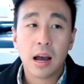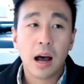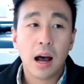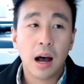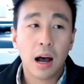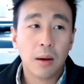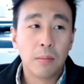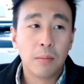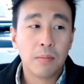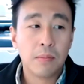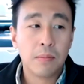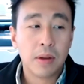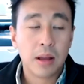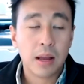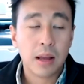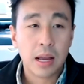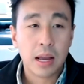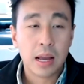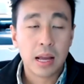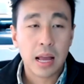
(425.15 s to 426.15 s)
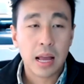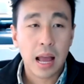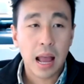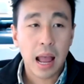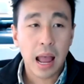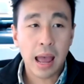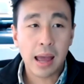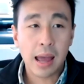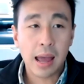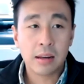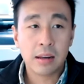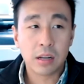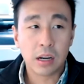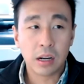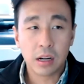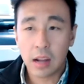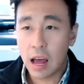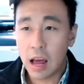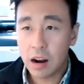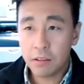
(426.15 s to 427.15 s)
And
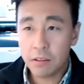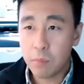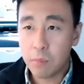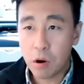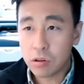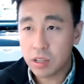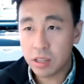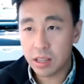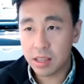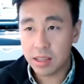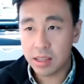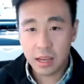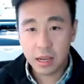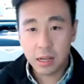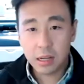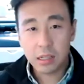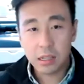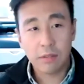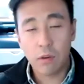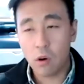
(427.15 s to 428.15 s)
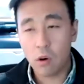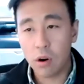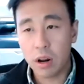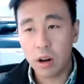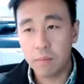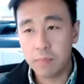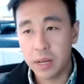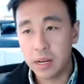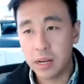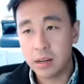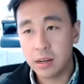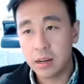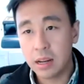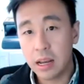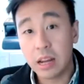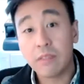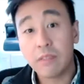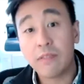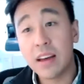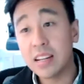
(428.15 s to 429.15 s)
most of the things have already been
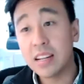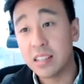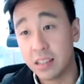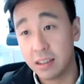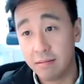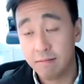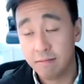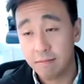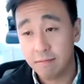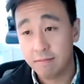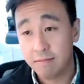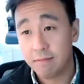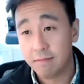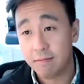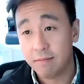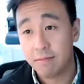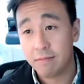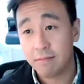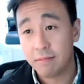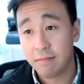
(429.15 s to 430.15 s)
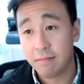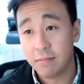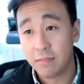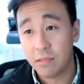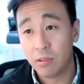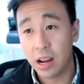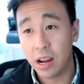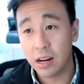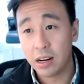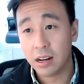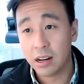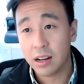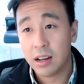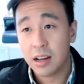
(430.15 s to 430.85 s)
invented, right?